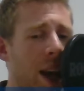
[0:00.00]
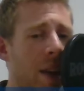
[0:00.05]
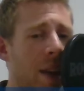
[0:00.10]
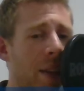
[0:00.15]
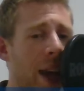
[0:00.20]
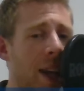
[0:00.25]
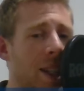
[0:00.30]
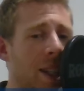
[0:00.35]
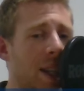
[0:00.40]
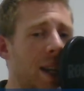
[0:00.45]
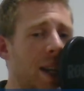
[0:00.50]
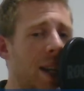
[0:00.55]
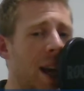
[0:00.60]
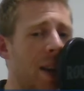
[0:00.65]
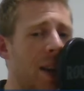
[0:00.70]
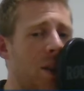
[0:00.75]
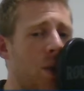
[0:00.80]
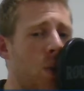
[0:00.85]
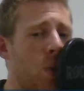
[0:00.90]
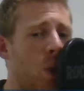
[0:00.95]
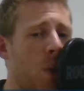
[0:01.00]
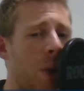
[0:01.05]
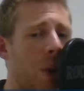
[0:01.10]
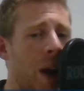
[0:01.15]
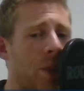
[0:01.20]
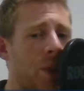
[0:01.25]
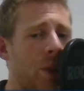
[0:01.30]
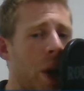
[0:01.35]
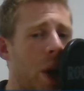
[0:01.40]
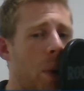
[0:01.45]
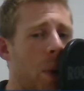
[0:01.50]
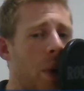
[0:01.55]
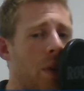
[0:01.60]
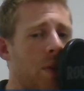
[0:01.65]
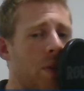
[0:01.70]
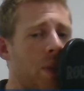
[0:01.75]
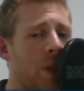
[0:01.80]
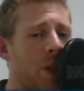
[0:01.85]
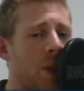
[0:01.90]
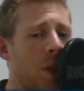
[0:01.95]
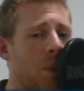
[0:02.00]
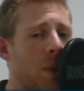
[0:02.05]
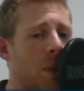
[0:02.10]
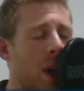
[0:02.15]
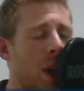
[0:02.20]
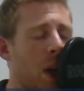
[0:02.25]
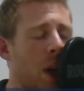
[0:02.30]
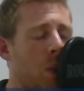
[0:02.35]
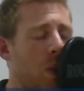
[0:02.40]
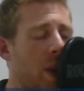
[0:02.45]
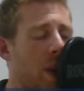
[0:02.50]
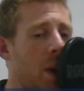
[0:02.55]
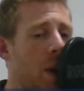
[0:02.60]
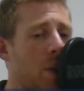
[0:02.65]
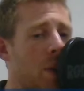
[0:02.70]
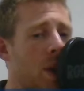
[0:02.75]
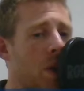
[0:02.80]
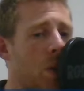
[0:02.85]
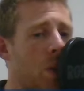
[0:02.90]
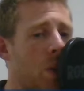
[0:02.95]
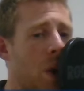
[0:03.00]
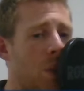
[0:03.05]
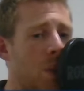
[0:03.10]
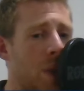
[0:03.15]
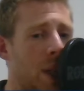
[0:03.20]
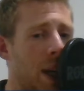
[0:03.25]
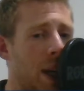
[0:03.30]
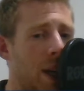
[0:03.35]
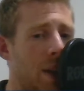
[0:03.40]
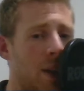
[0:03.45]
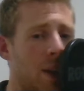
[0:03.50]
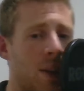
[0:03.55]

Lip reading: that she let Dormouse go on for some time without interrupting it.